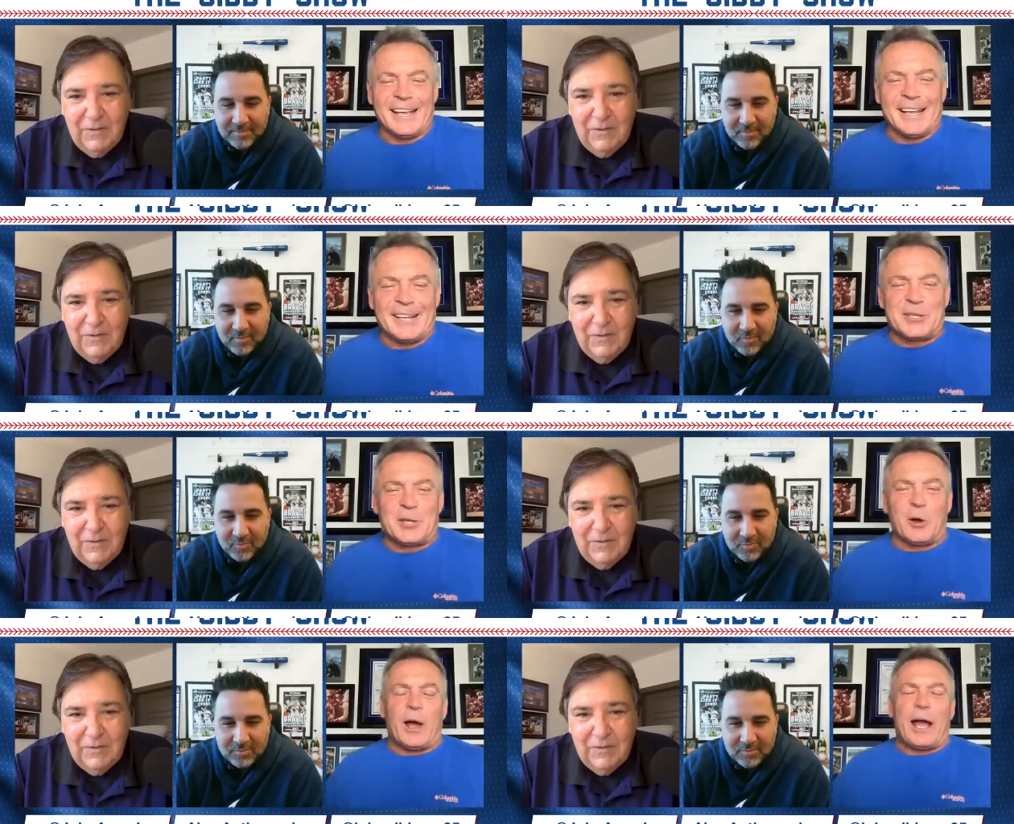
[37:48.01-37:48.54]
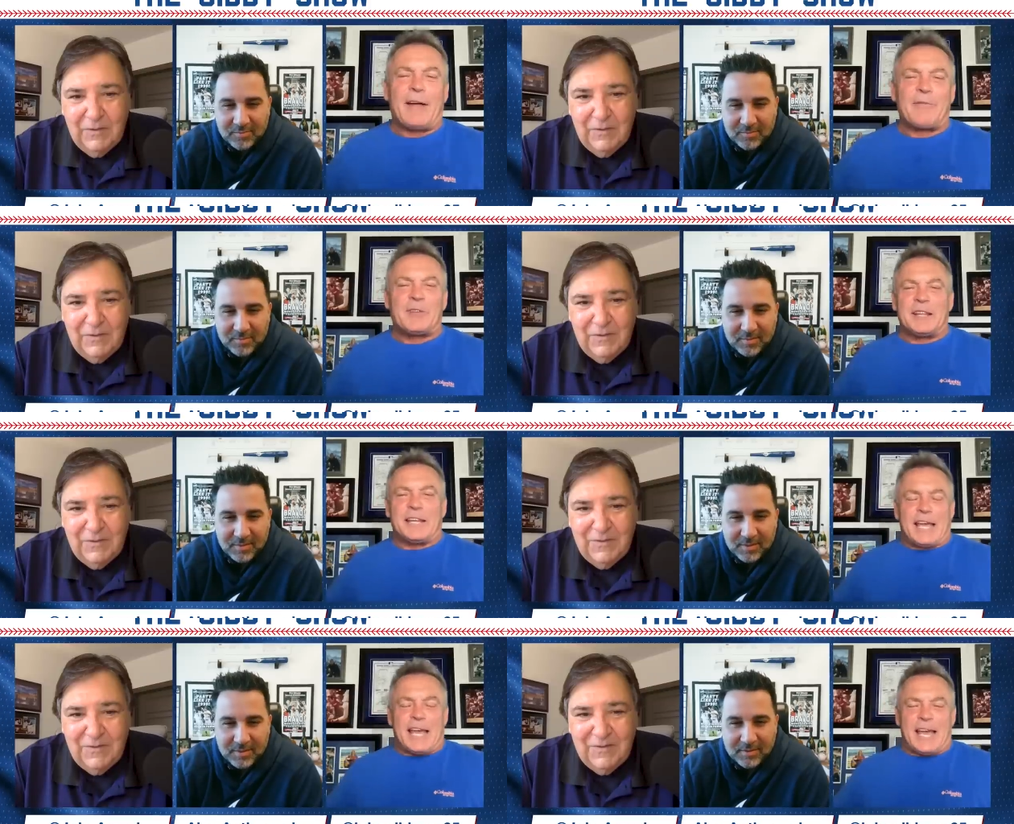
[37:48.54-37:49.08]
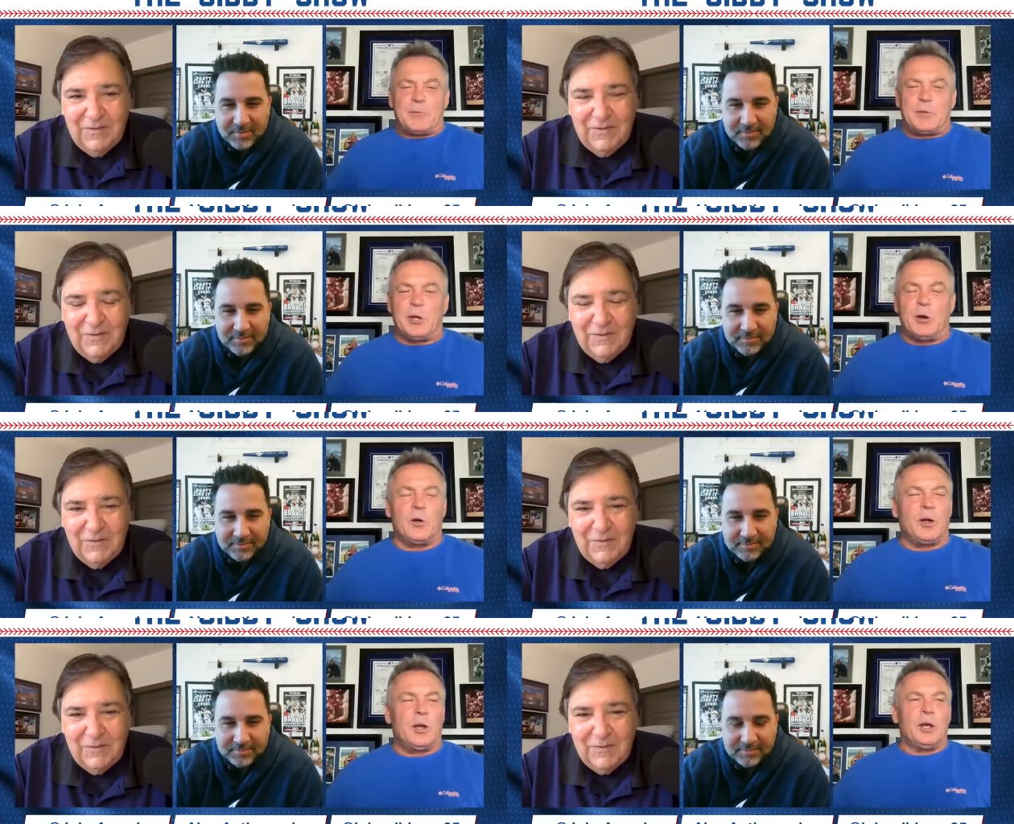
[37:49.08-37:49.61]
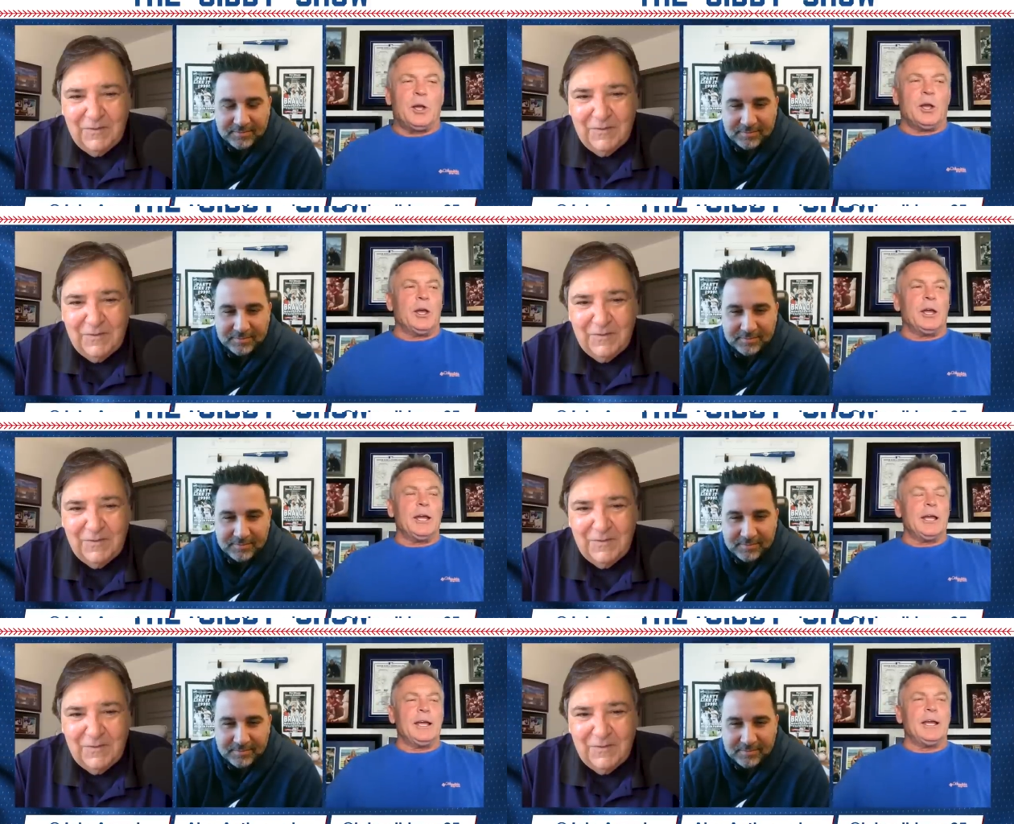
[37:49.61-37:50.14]
Speaker 1: And so after the games, you know,
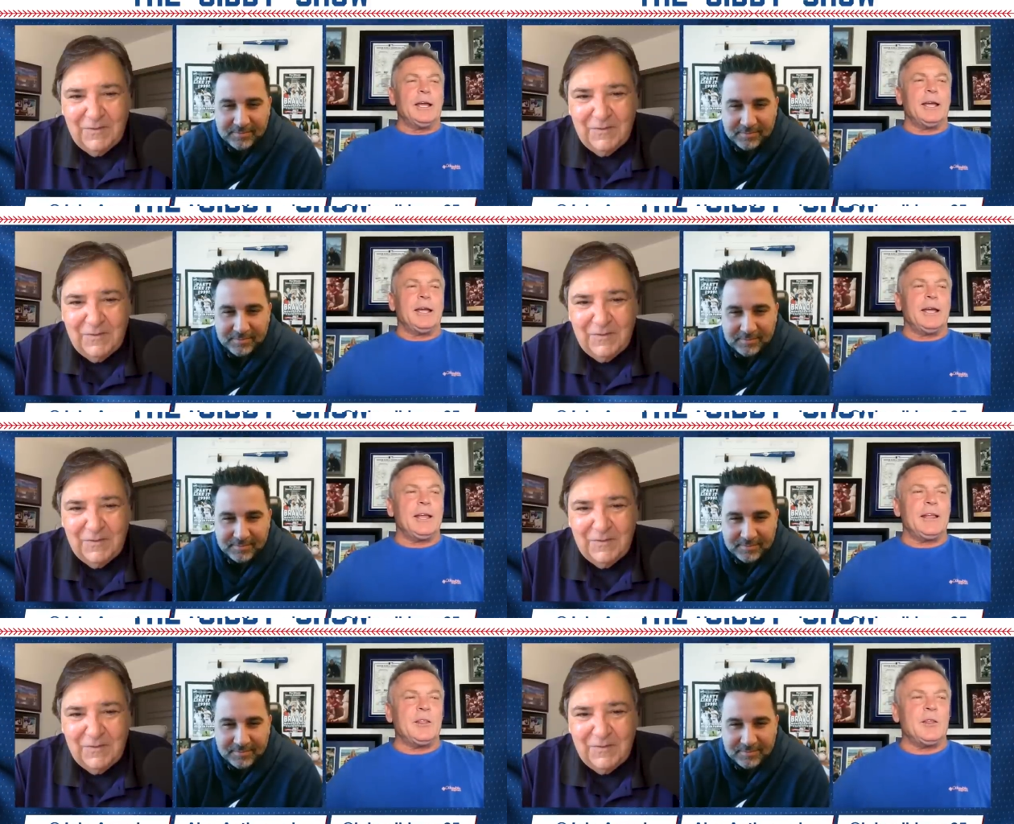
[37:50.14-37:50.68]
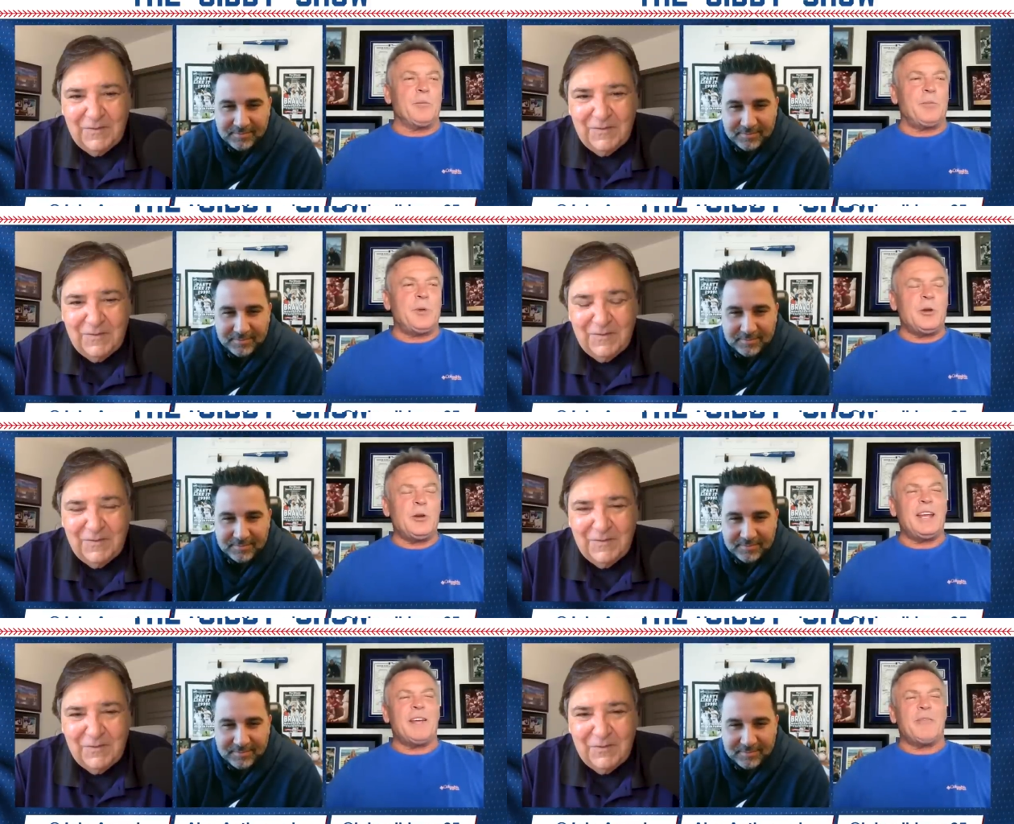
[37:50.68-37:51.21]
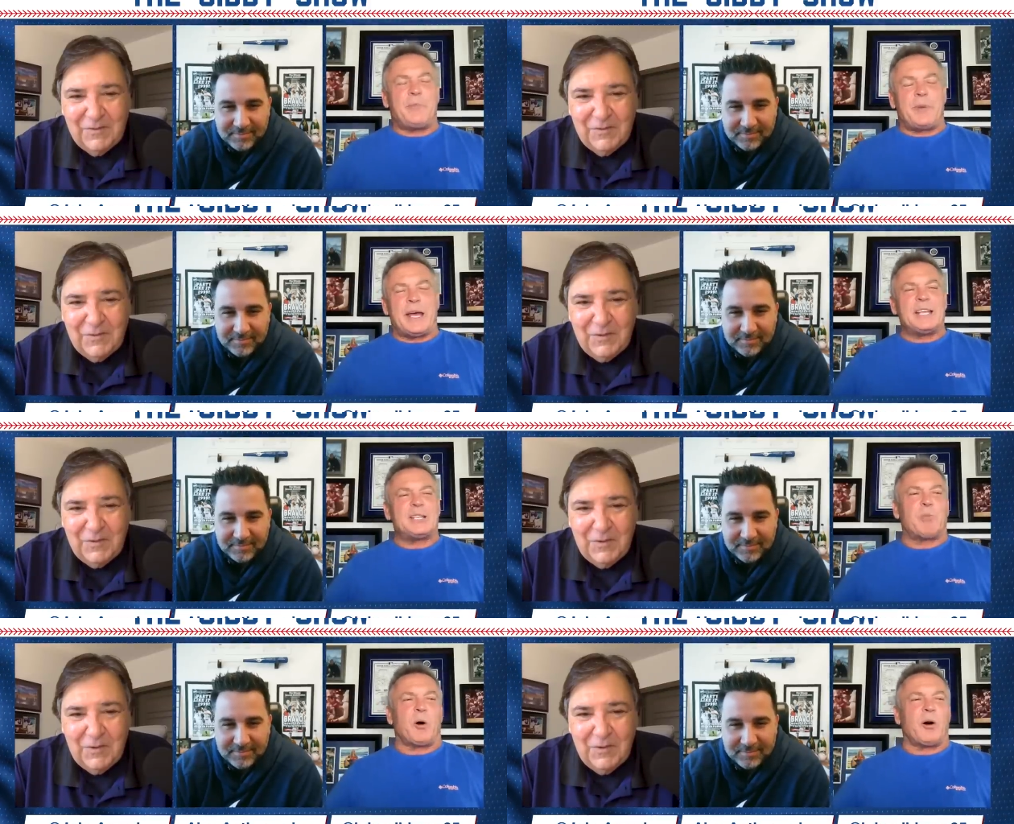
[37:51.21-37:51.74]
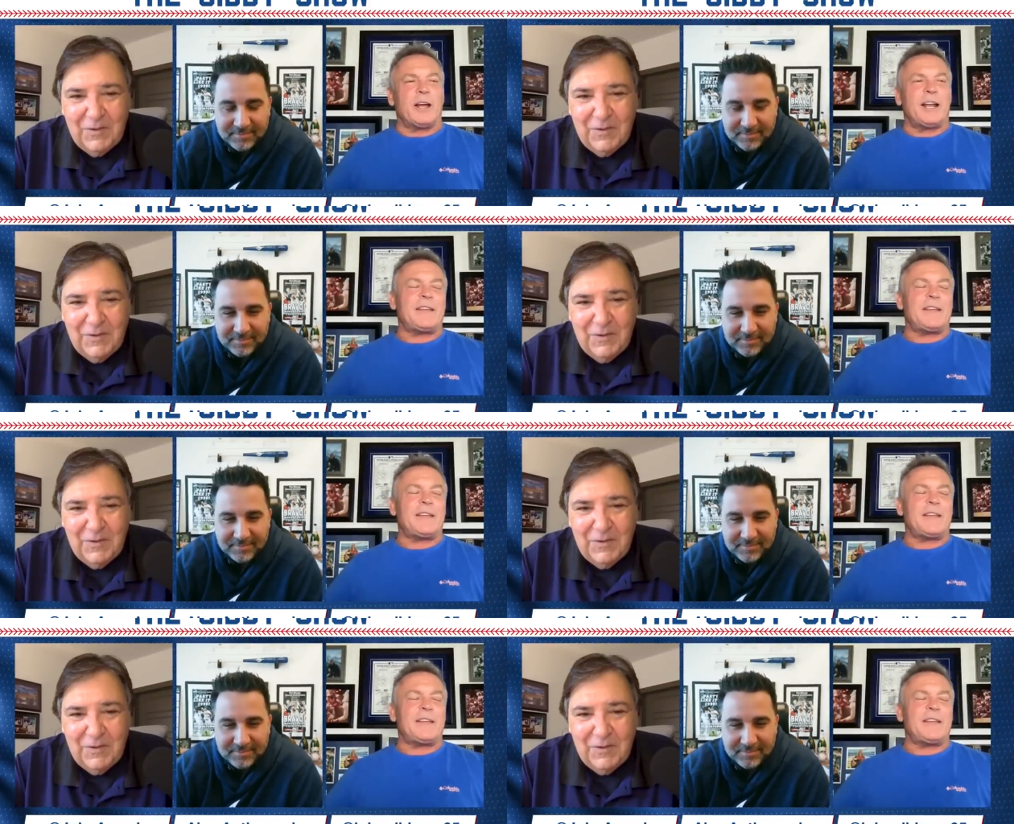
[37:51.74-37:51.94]
the beauty of baseball,